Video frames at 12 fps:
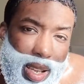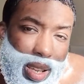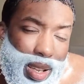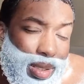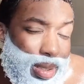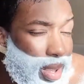
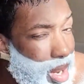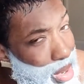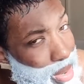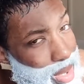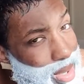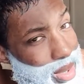
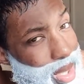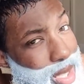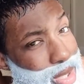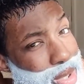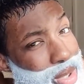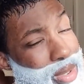So stay
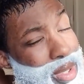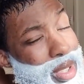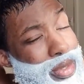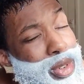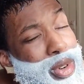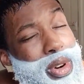tuned, and
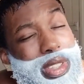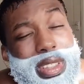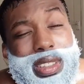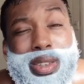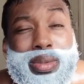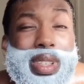of course, as
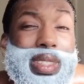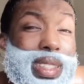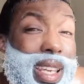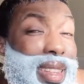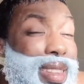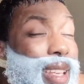I always
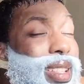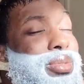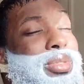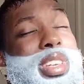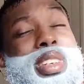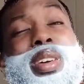say, this
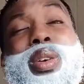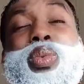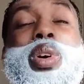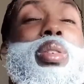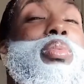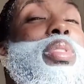video
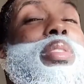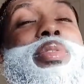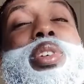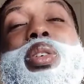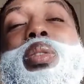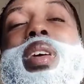will reveal